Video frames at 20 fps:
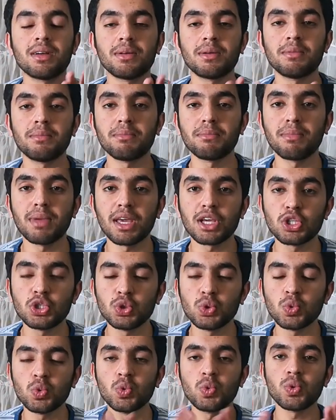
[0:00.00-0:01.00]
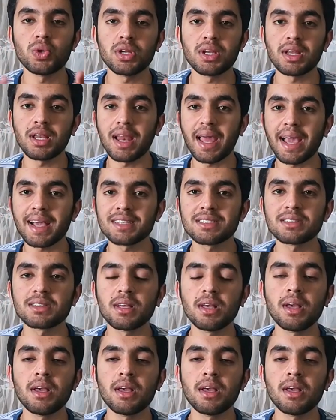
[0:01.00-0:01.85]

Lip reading: makes you relax.